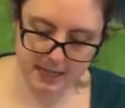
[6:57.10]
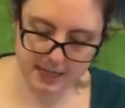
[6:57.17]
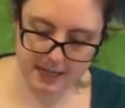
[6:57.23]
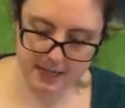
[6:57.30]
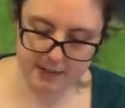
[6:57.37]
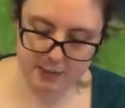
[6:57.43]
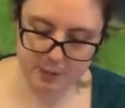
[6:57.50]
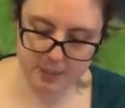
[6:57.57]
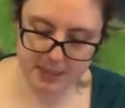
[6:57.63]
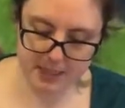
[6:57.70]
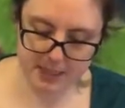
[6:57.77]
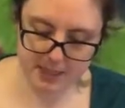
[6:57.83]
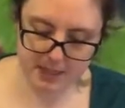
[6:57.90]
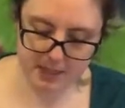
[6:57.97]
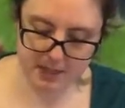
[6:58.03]
Out of a
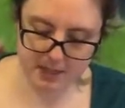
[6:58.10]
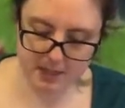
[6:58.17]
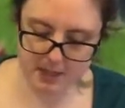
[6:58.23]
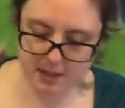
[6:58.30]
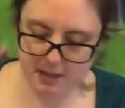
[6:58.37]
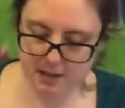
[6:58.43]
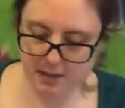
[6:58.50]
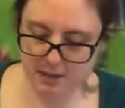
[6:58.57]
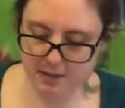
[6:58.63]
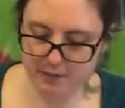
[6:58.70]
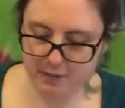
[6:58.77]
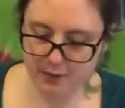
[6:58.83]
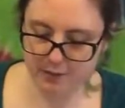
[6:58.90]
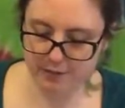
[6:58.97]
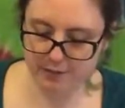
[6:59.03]
piece
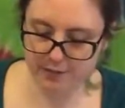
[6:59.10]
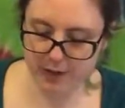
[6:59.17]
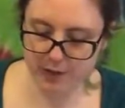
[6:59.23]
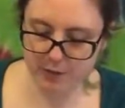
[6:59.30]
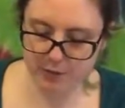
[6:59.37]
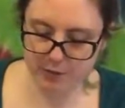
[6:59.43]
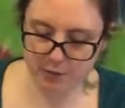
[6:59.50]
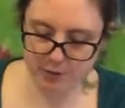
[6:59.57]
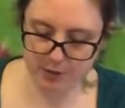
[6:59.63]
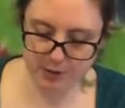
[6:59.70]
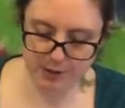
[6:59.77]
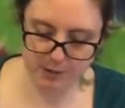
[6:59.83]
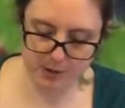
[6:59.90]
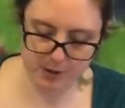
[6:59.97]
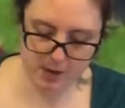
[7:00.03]
of your felt or
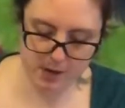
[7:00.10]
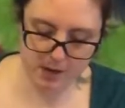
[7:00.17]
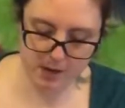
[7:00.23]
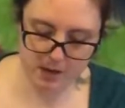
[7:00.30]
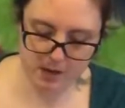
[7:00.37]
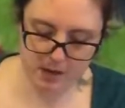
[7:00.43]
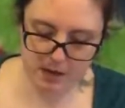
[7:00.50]
your